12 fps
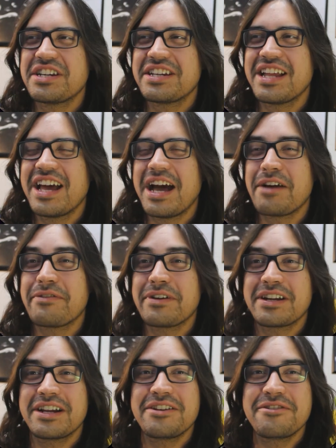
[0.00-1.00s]
Shit,
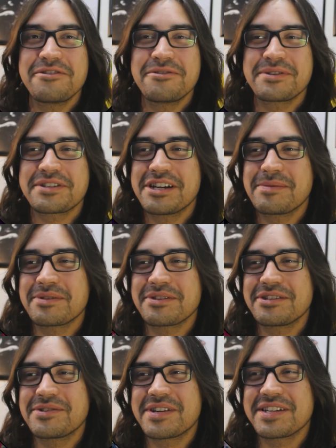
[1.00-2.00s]
I knew it was
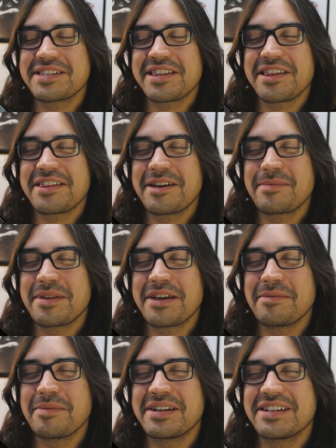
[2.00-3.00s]
coming too because of the
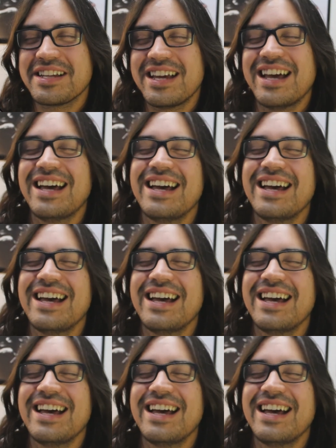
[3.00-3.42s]
thumbnail, but